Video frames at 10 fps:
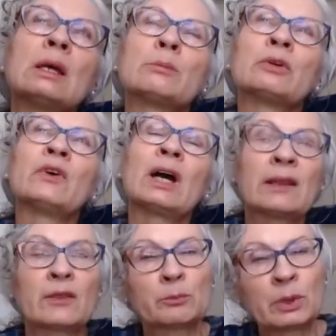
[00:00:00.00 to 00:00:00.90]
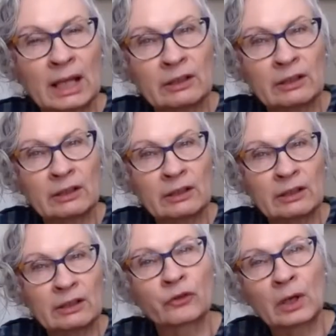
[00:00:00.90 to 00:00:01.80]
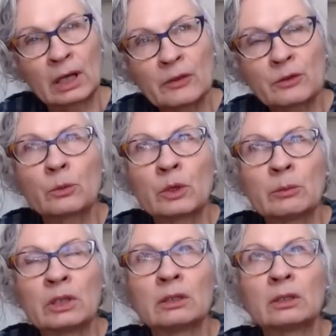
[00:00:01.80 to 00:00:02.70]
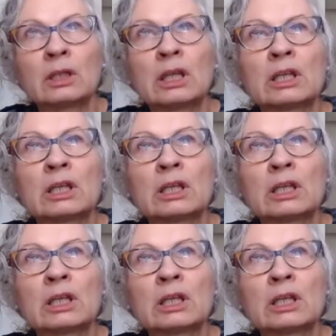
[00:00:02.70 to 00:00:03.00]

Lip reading: providing the platform for other women